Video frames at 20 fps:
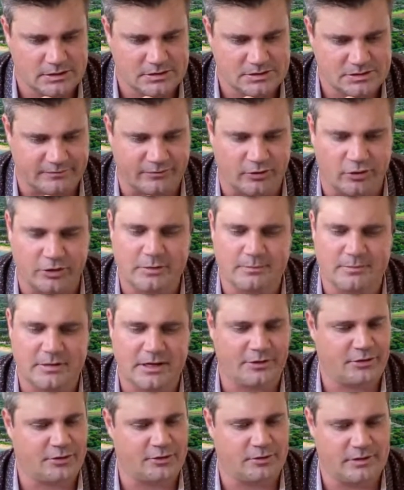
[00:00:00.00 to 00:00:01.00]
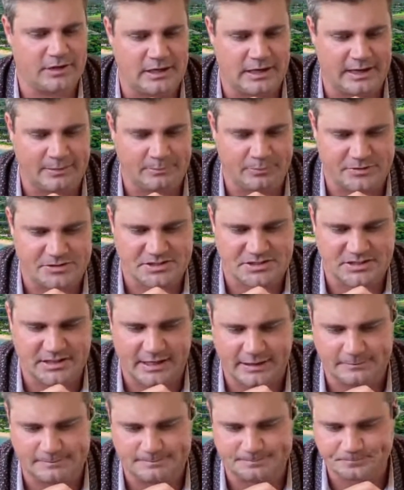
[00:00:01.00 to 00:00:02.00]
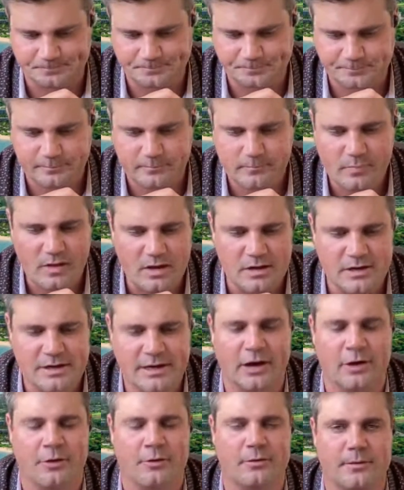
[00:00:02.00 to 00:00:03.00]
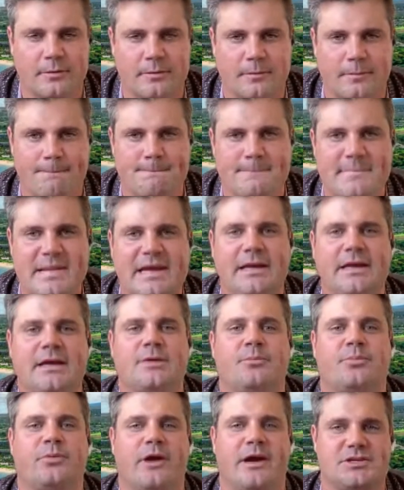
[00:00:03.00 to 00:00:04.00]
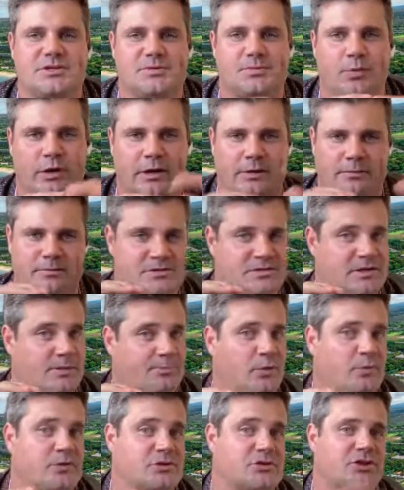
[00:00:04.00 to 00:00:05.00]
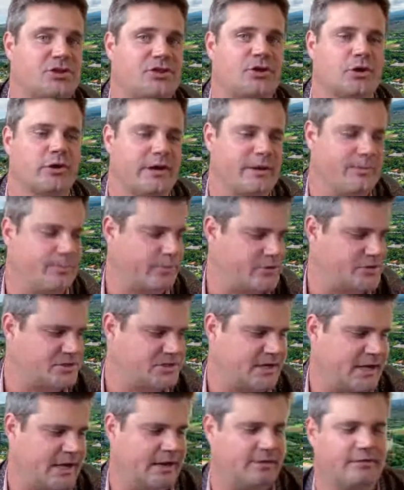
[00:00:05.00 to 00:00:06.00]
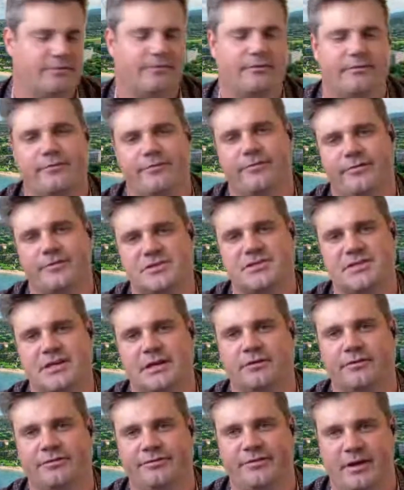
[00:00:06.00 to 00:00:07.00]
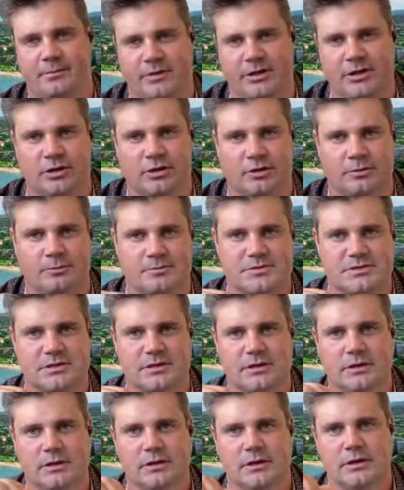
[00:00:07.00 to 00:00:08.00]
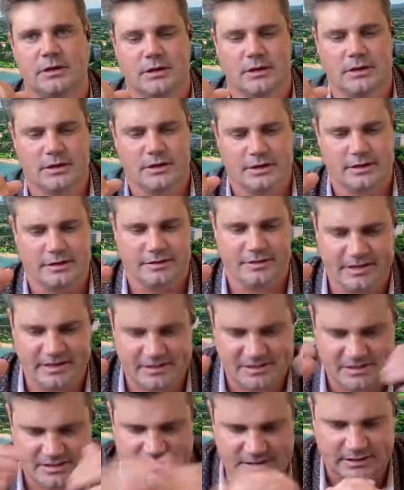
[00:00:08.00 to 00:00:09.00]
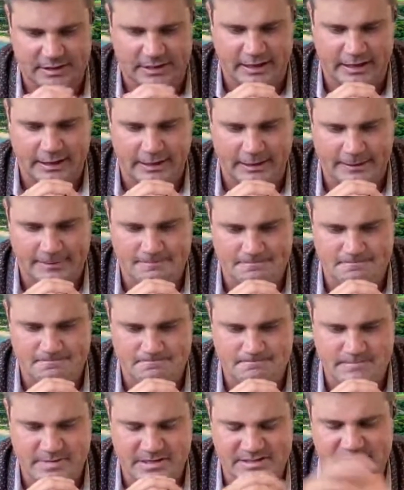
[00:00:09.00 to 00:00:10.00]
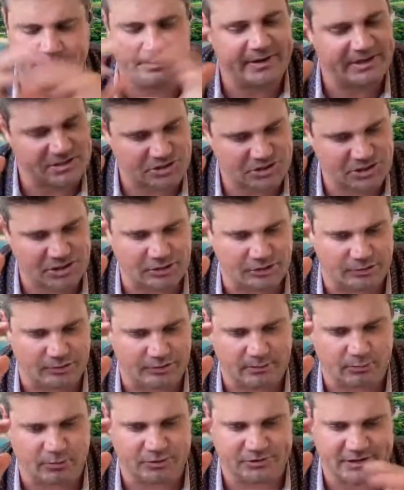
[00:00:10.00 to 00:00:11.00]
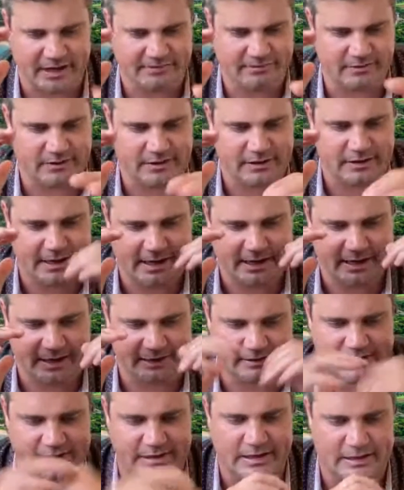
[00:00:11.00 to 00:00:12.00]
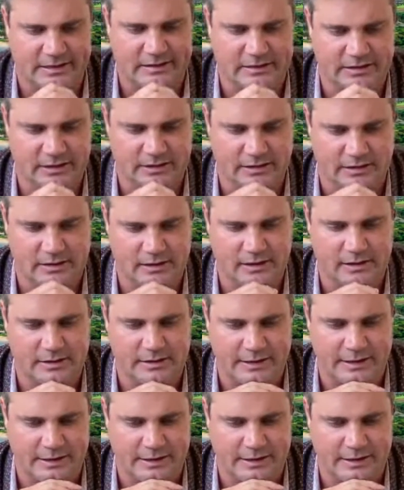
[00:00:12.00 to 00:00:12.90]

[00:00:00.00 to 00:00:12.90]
So volume down 39%. Now, median price point was up almost 30% for single family homes. This is a bit skewed, and we'll dive into that at the end here.